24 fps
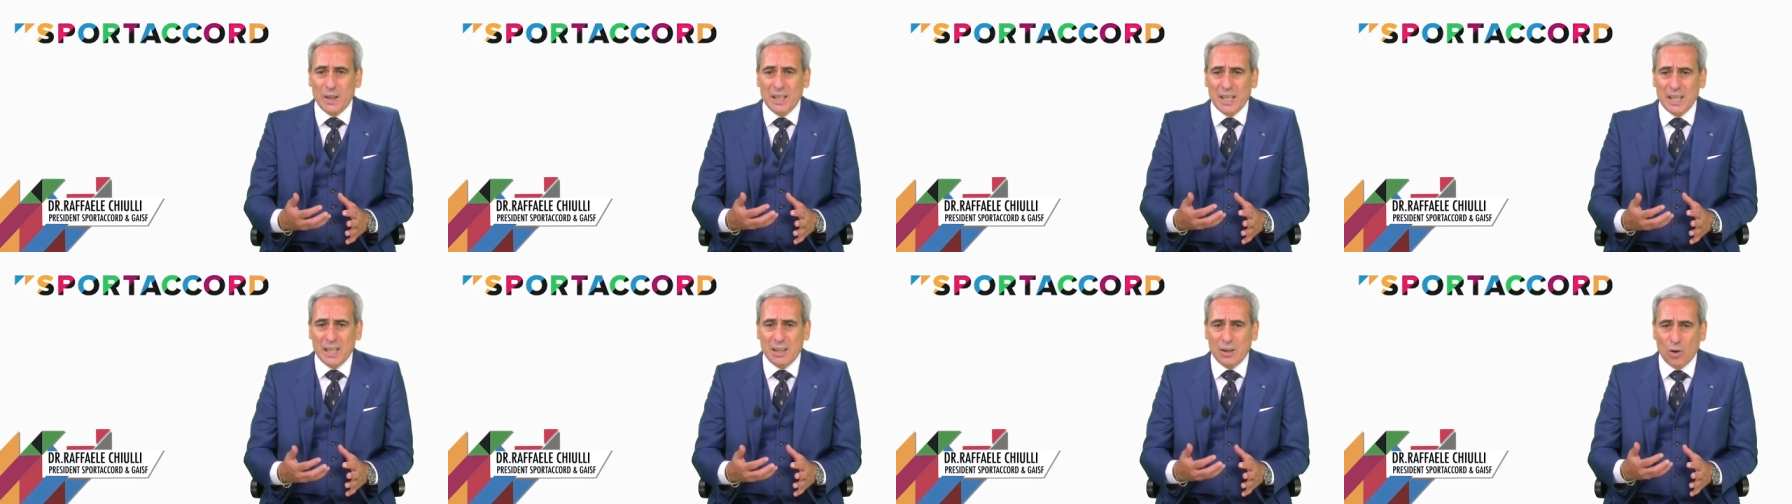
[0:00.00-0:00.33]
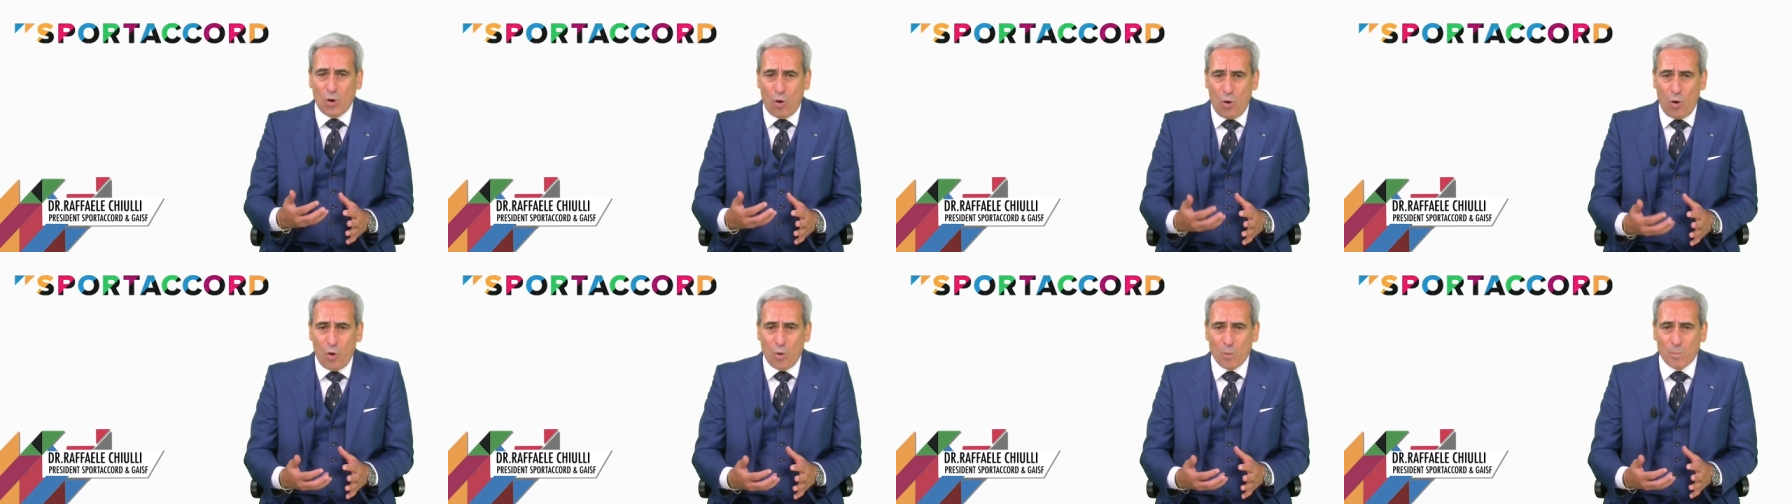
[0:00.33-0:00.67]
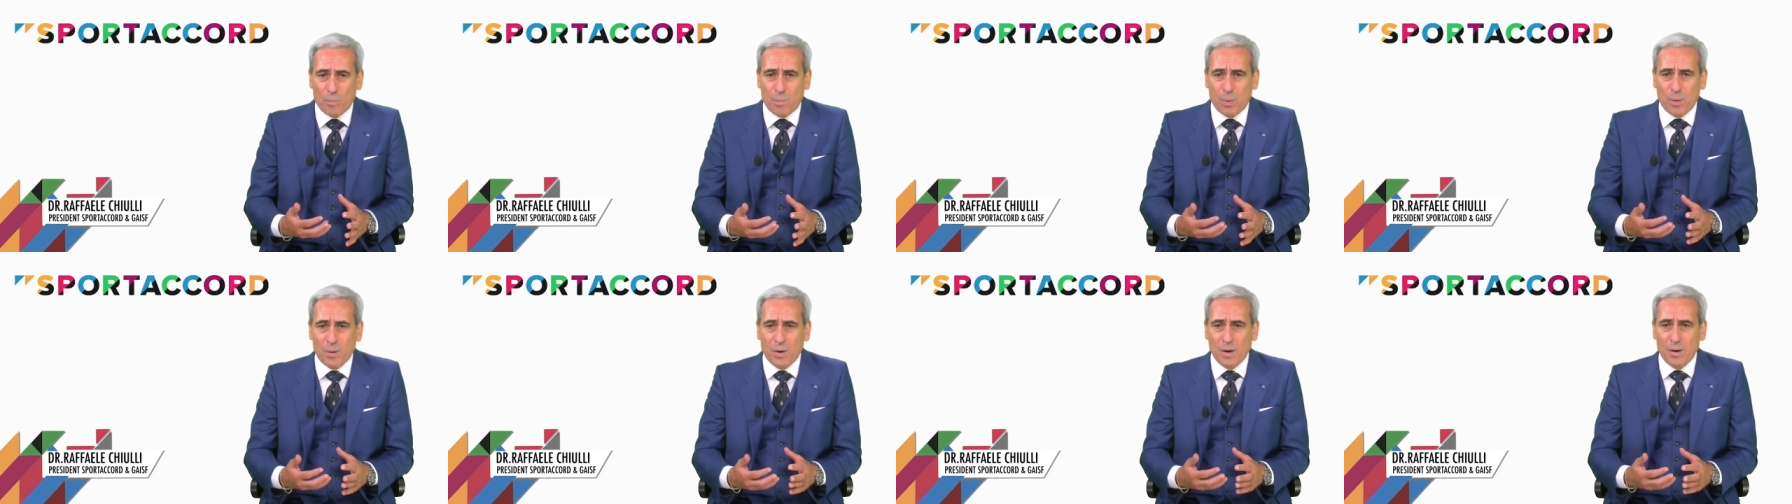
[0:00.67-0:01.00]
we need
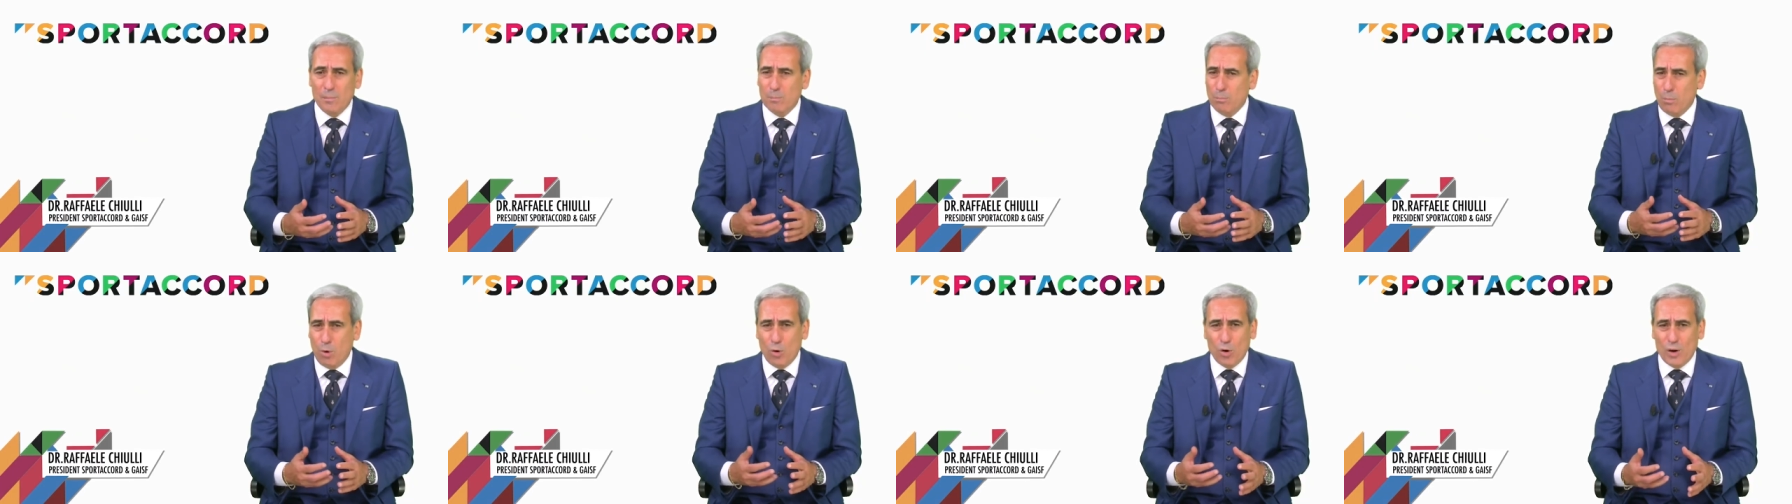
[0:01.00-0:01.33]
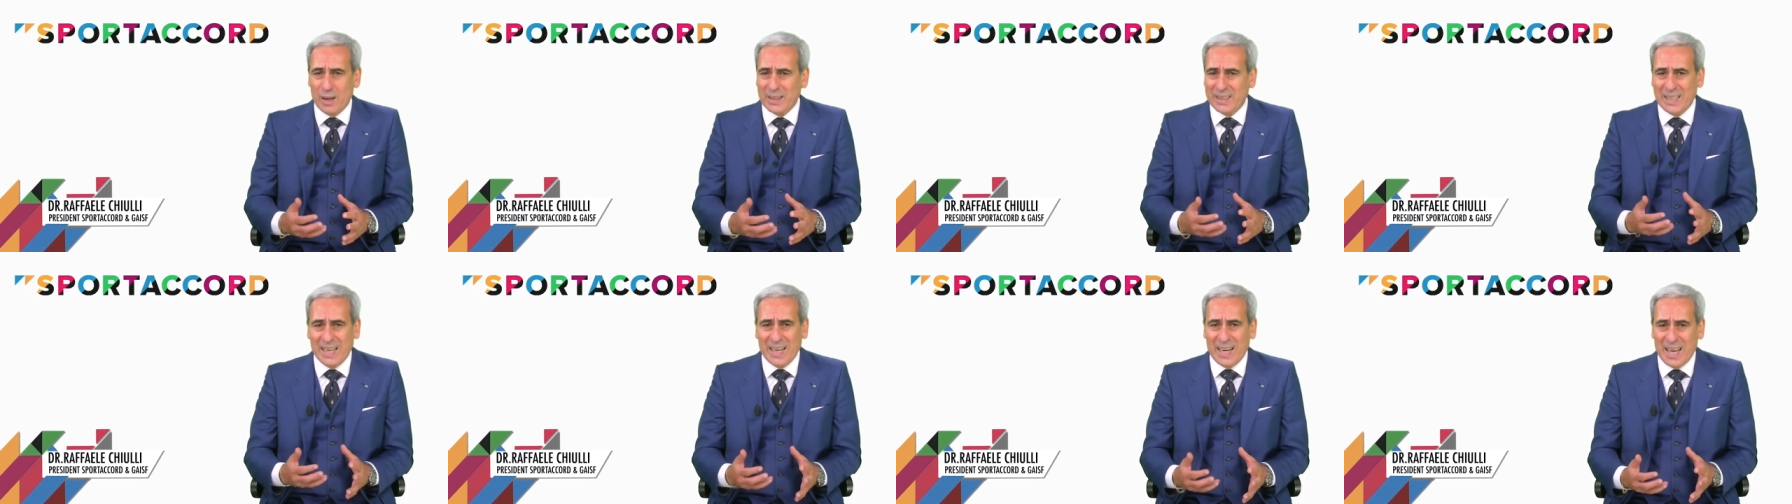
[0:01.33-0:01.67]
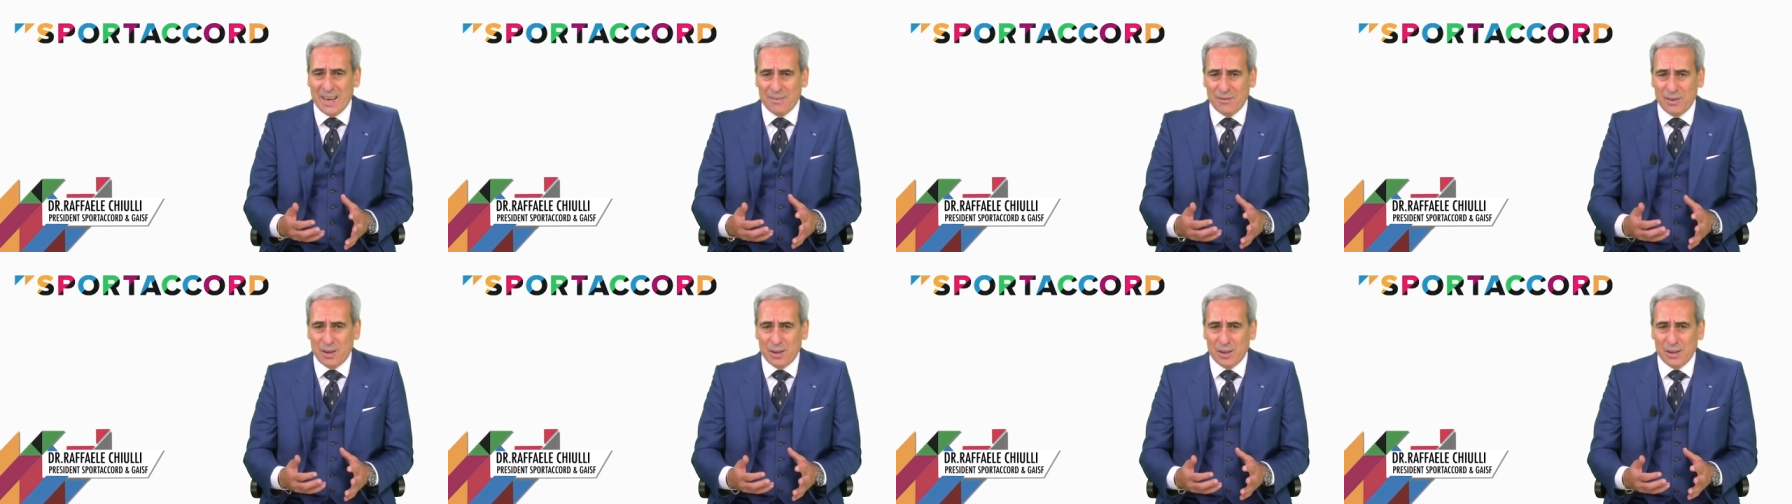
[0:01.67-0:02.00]
hope more than
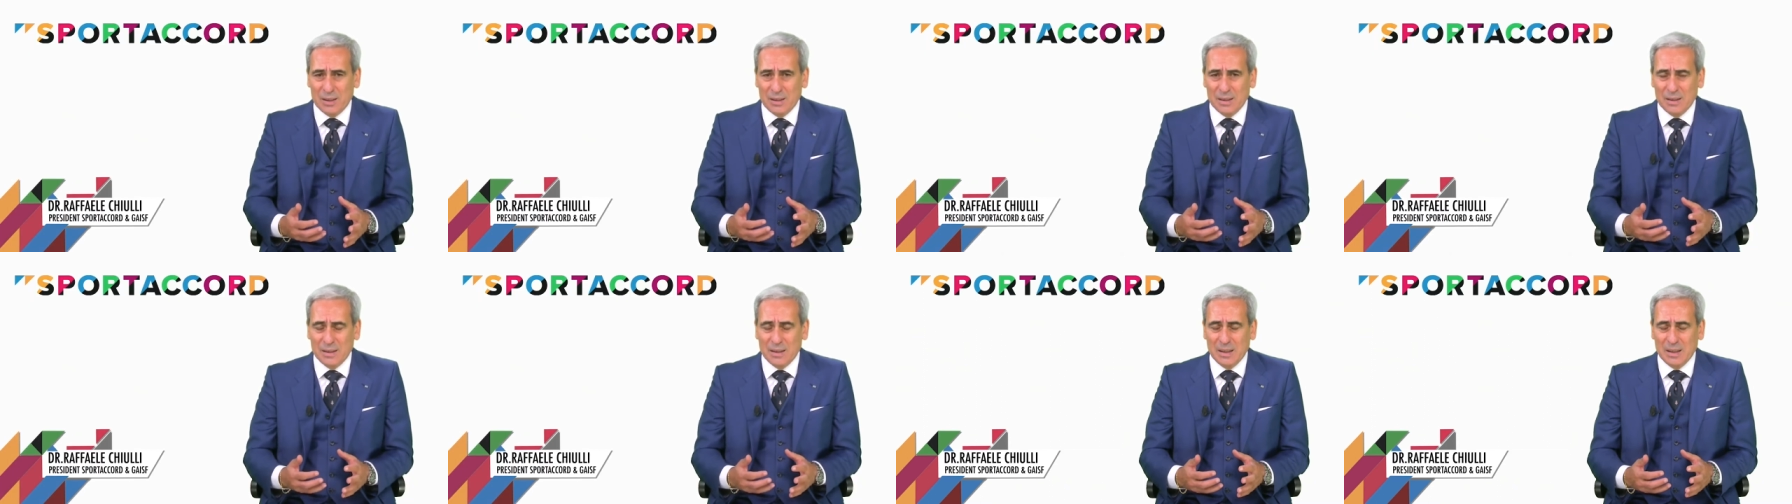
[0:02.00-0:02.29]
ever.